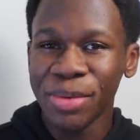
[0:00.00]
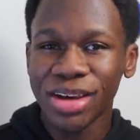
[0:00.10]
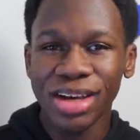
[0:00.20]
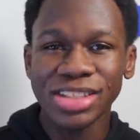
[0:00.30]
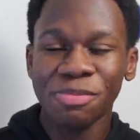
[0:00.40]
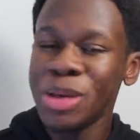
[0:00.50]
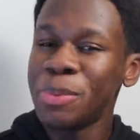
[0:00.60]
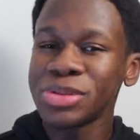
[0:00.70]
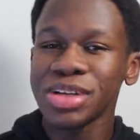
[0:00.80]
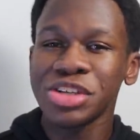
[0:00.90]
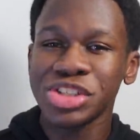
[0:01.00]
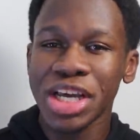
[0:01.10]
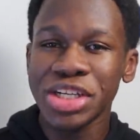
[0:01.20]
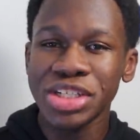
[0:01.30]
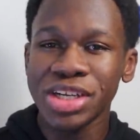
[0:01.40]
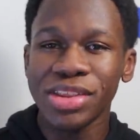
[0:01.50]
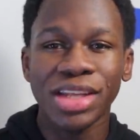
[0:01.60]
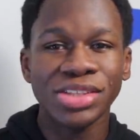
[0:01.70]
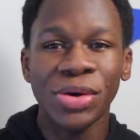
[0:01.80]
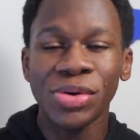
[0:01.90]
because if people start changing it
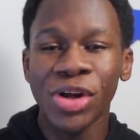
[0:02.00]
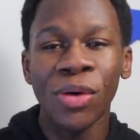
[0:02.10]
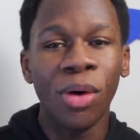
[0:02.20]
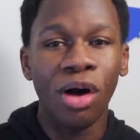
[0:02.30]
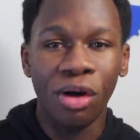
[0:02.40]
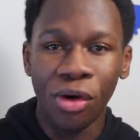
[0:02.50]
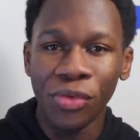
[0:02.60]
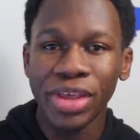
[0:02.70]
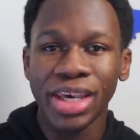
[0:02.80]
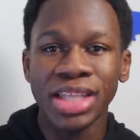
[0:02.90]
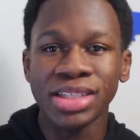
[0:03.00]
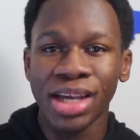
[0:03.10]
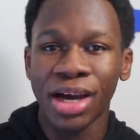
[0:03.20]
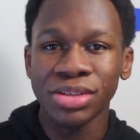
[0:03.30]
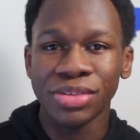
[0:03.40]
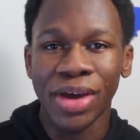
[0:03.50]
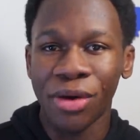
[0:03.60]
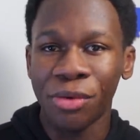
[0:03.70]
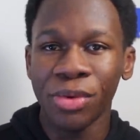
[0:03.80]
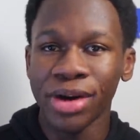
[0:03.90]
that don't know all the ins and outs of
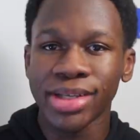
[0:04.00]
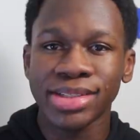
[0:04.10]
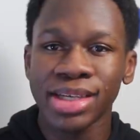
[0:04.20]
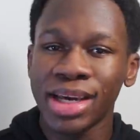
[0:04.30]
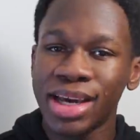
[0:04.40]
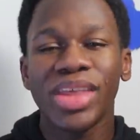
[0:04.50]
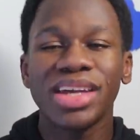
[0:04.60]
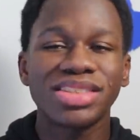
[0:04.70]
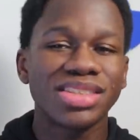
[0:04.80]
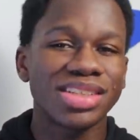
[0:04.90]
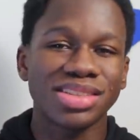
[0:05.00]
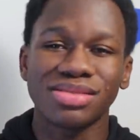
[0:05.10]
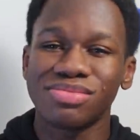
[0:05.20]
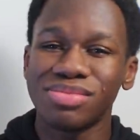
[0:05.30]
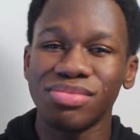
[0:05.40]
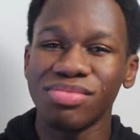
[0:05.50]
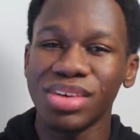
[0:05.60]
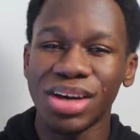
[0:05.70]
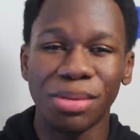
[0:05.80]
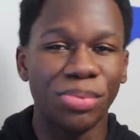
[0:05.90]
how it works, it's just
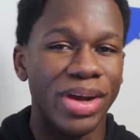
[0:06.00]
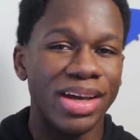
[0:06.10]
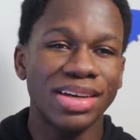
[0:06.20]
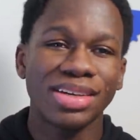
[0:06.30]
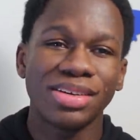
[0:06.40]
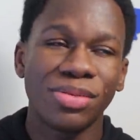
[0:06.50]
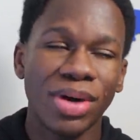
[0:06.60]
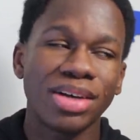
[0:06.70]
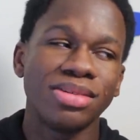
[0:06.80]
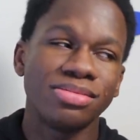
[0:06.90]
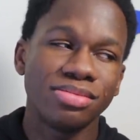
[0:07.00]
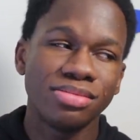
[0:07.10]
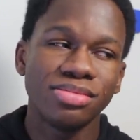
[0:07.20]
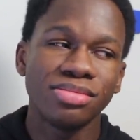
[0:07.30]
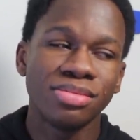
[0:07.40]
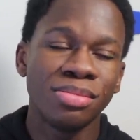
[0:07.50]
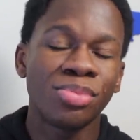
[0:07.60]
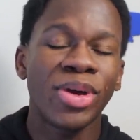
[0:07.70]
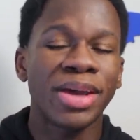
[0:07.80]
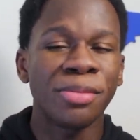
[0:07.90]
gonna break. Well,
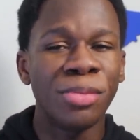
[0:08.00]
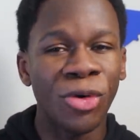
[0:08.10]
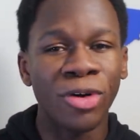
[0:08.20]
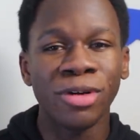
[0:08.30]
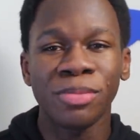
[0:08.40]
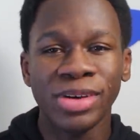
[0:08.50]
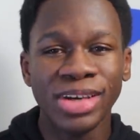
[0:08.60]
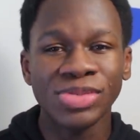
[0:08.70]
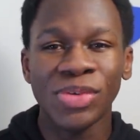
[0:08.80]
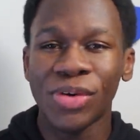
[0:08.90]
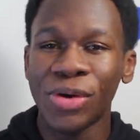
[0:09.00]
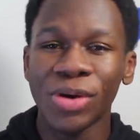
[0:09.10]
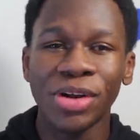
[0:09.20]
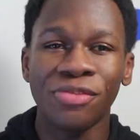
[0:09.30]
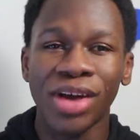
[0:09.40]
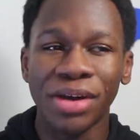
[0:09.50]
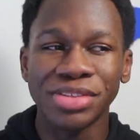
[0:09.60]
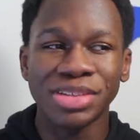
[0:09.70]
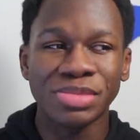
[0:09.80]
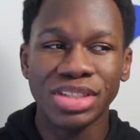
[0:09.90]
break more because we've already
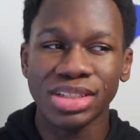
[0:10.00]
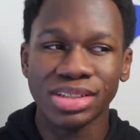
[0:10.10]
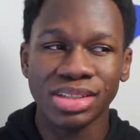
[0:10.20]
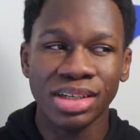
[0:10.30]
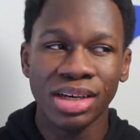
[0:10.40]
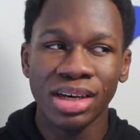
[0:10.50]
found some just